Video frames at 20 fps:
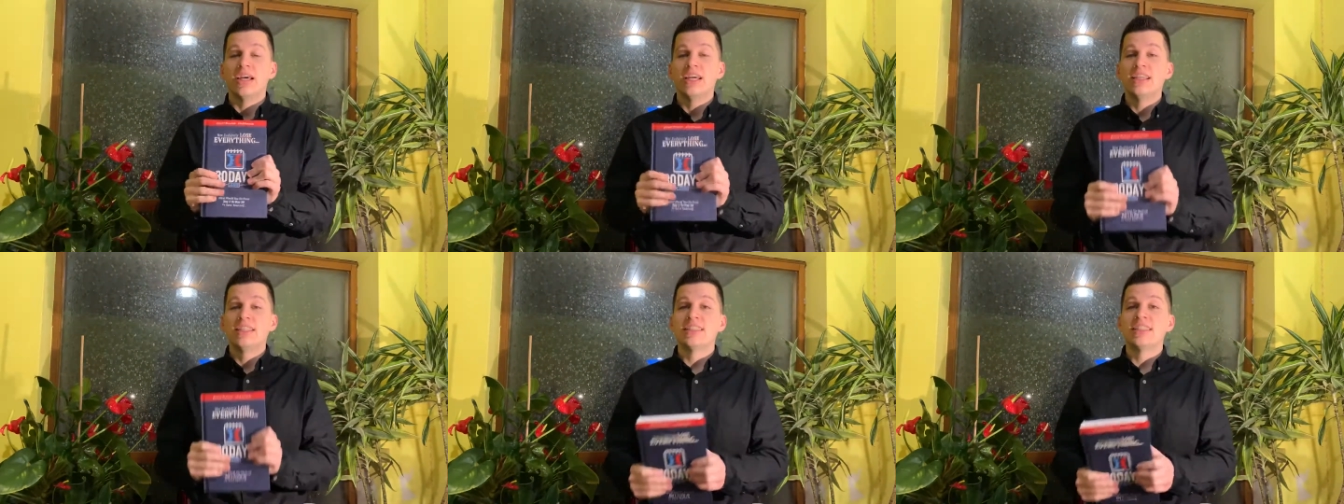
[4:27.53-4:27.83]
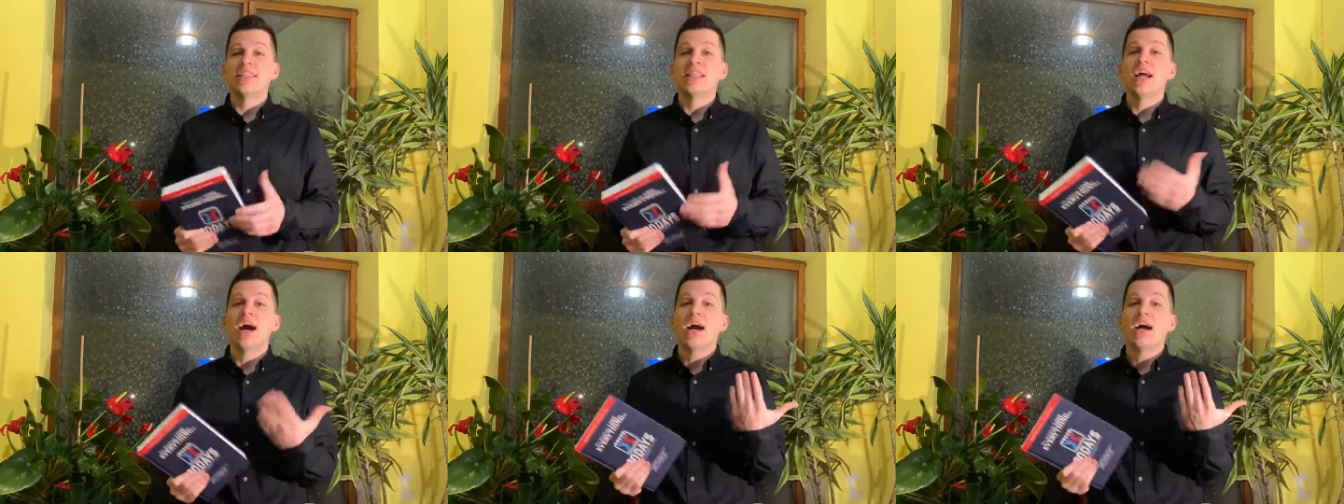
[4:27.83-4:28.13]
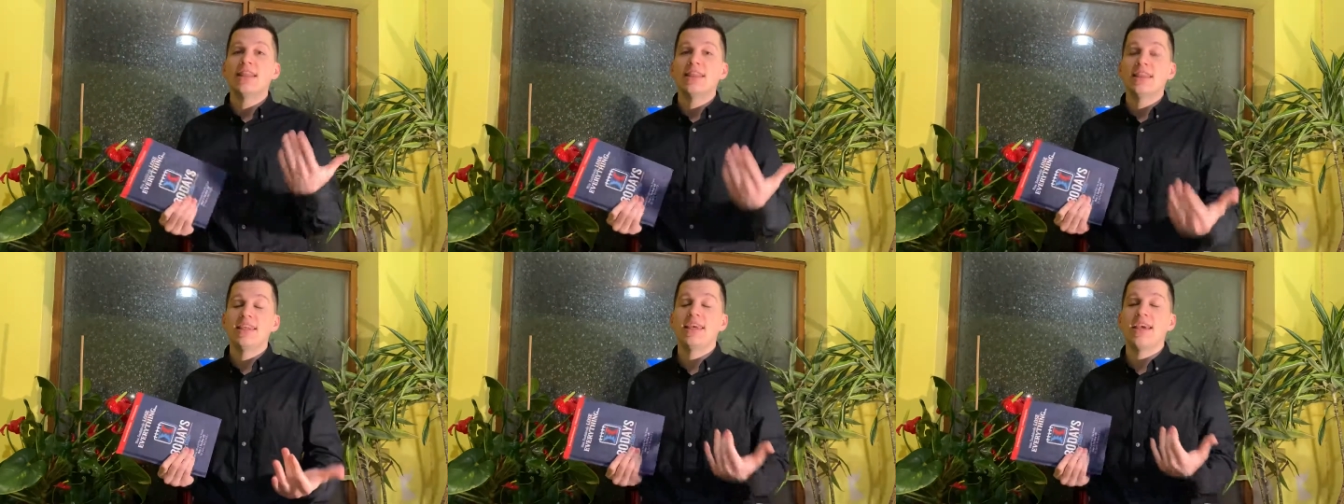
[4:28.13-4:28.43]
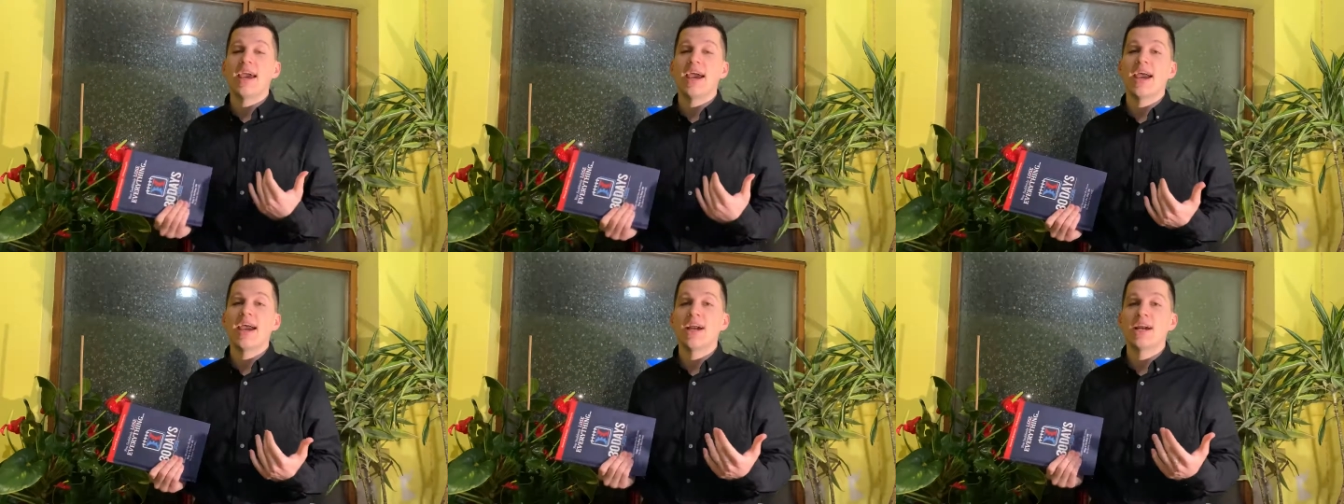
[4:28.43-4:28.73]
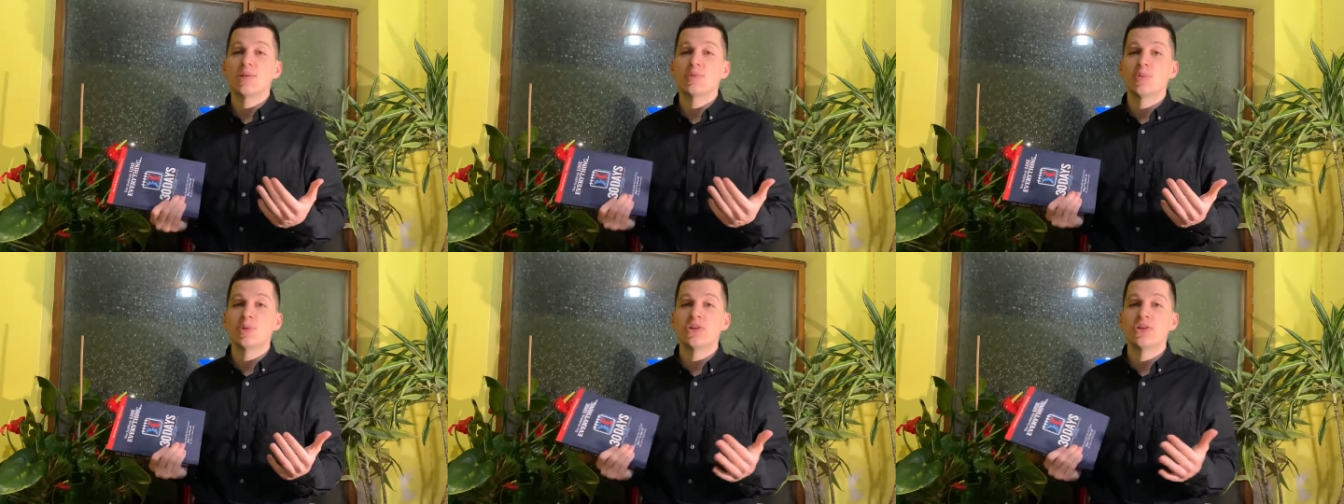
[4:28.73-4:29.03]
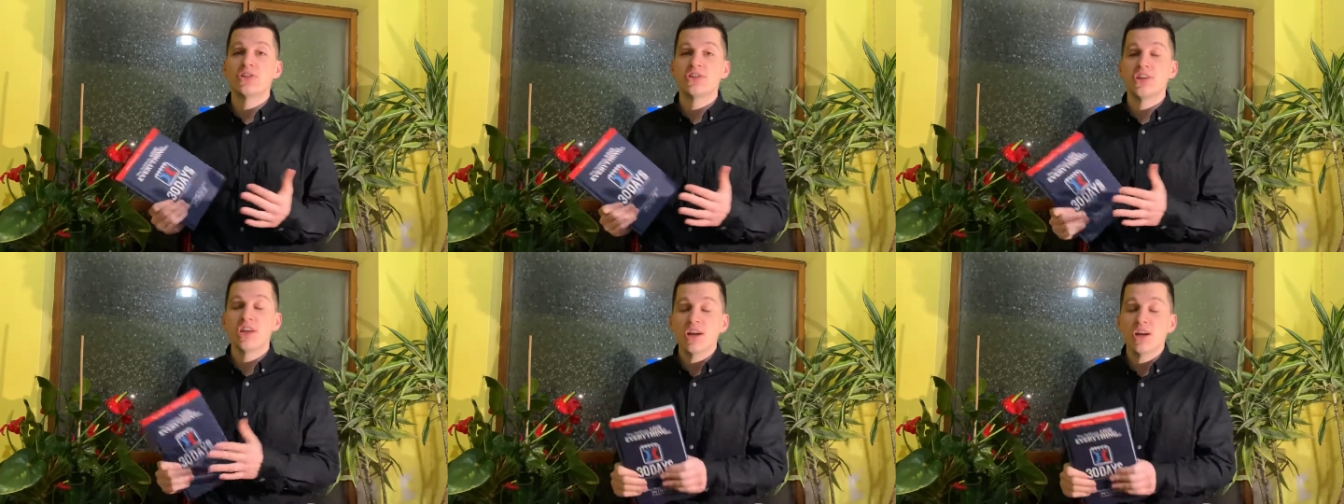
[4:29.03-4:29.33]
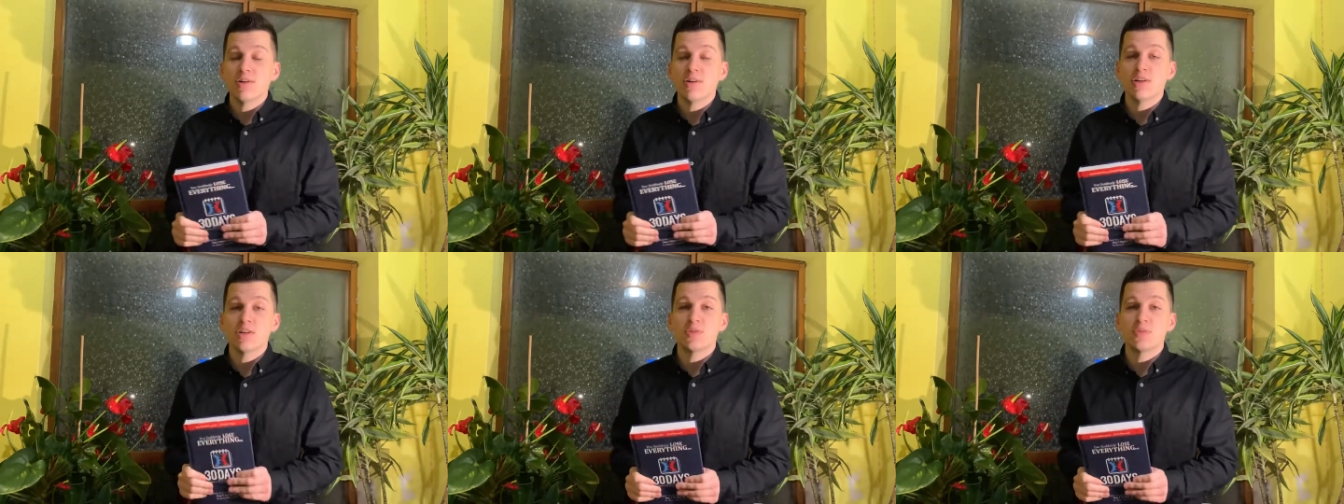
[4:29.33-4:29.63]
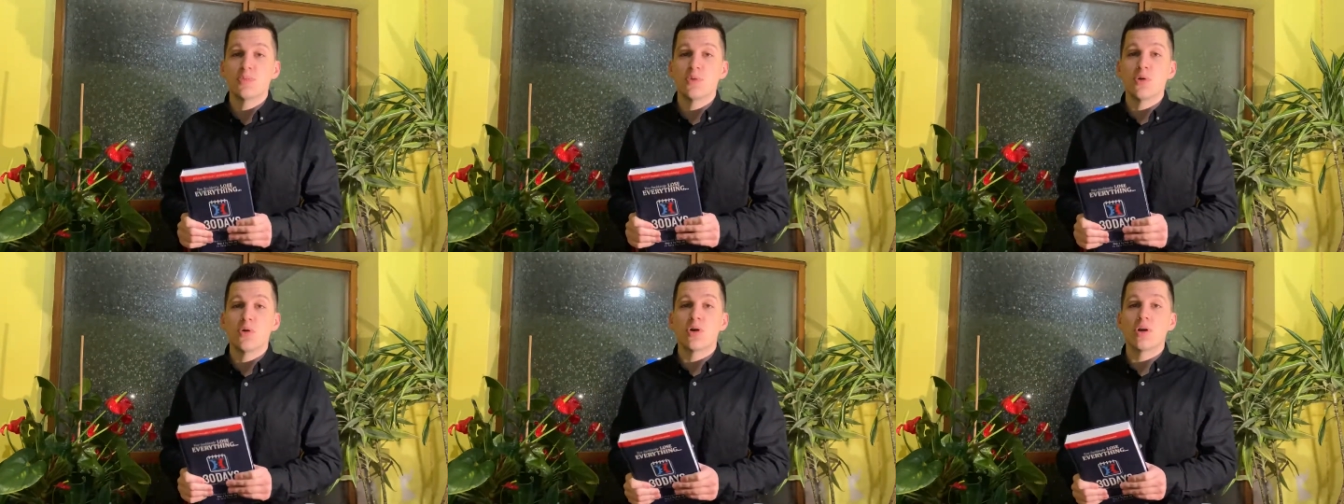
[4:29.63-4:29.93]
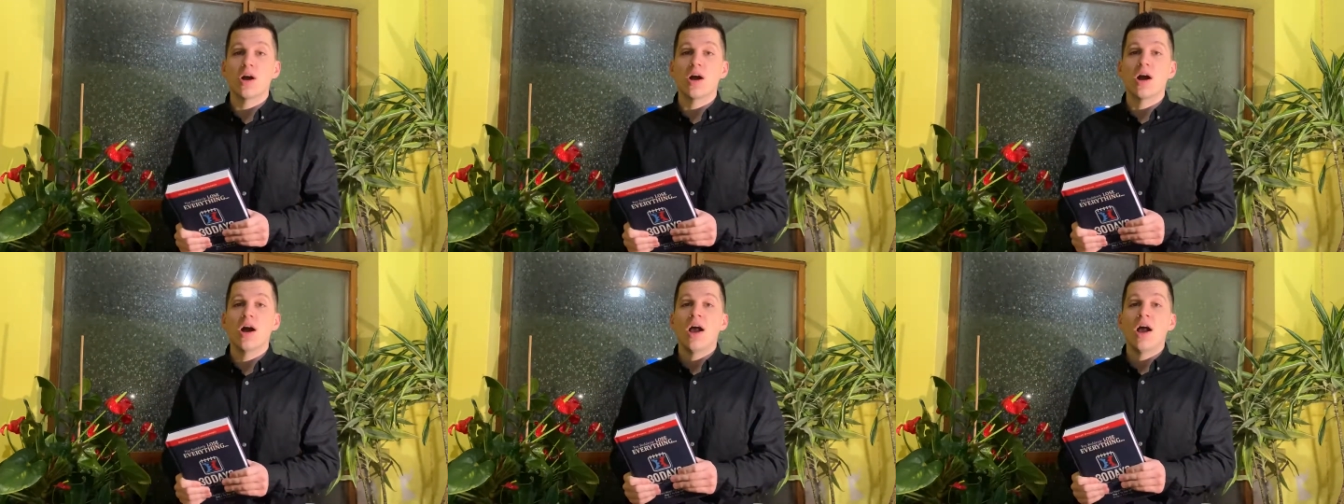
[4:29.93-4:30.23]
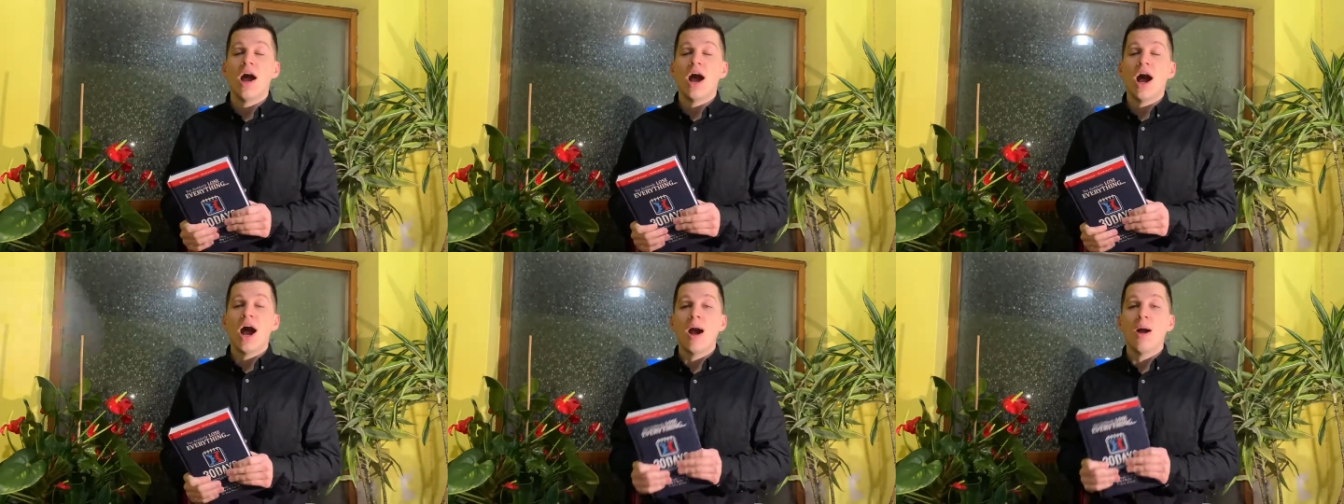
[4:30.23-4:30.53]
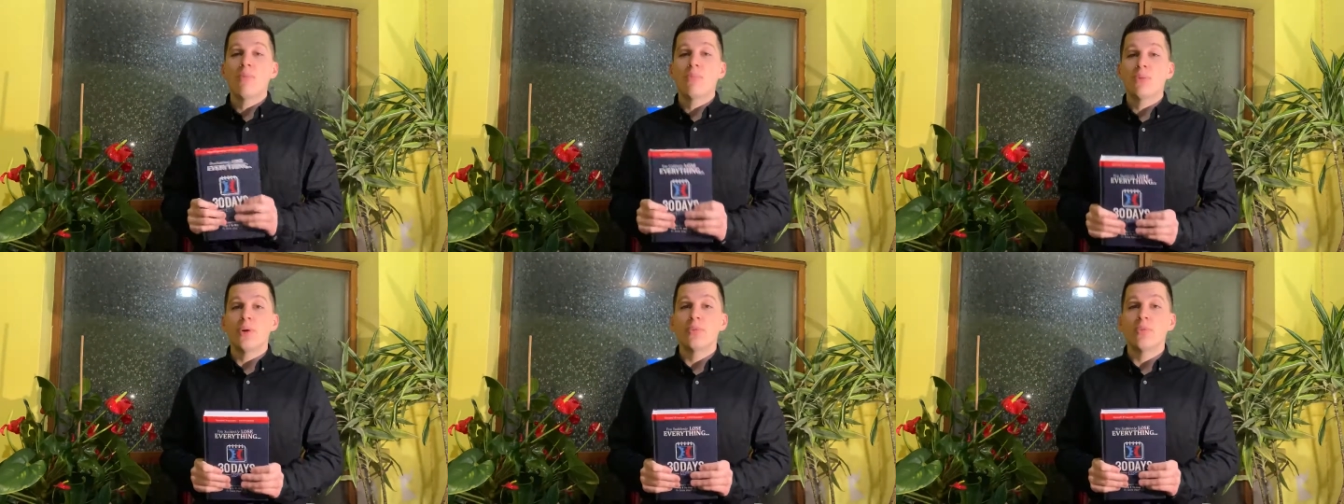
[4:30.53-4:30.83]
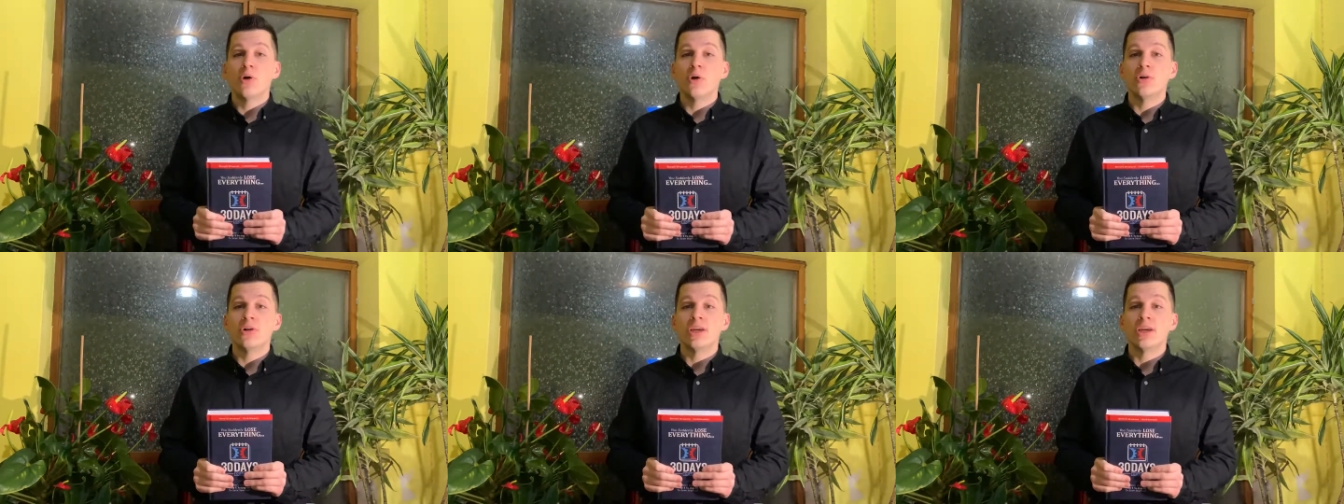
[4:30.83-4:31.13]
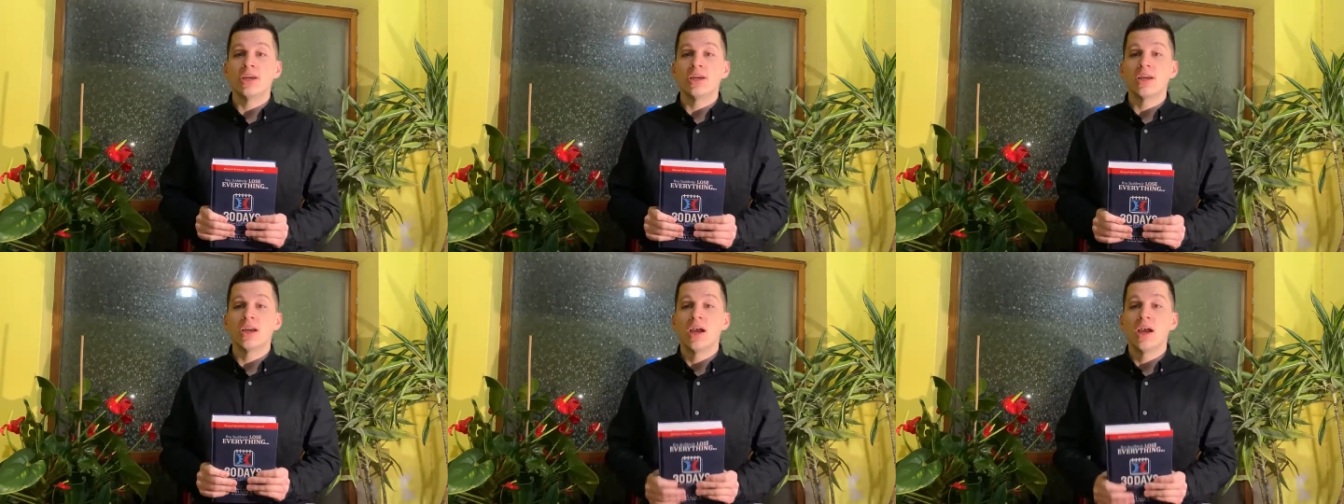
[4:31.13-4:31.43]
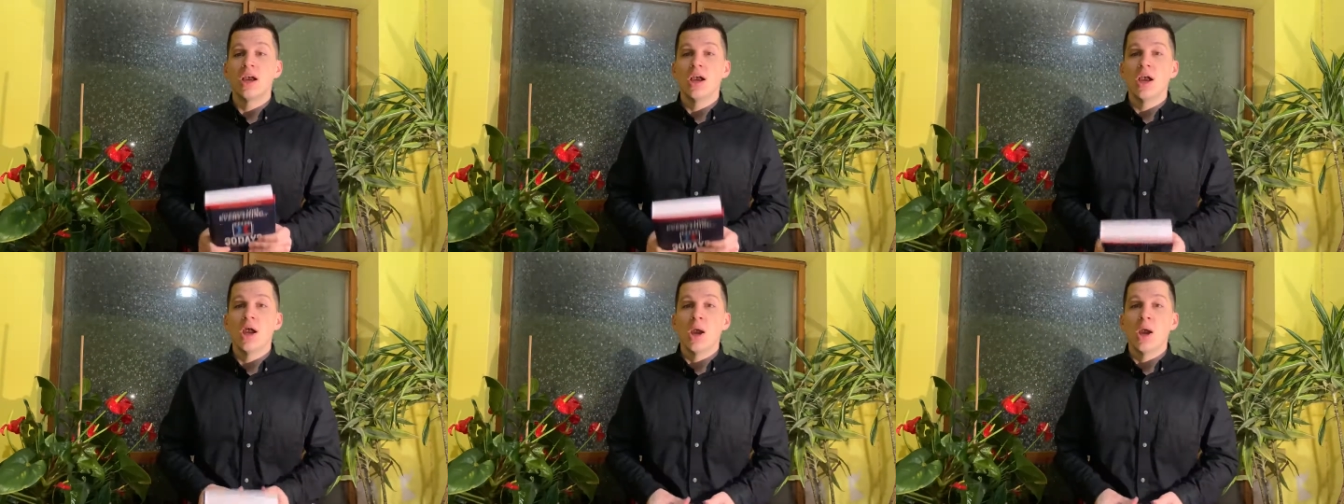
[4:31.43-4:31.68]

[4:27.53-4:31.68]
It's not the Expert Secrets book I'm promoting,